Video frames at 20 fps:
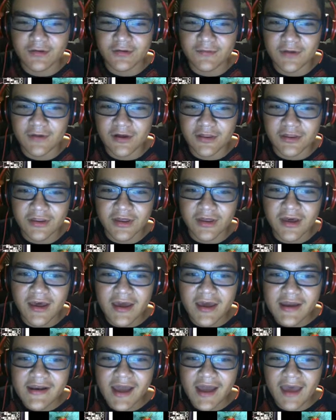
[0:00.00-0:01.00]
much,
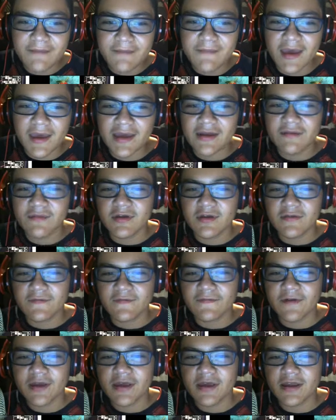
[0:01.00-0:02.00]
and I made him his
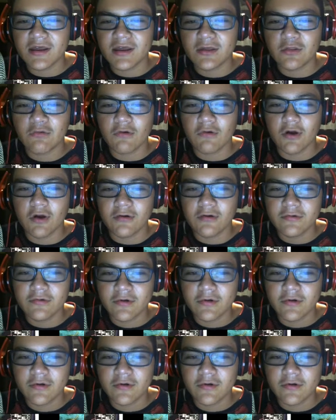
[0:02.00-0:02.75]
freaking intro.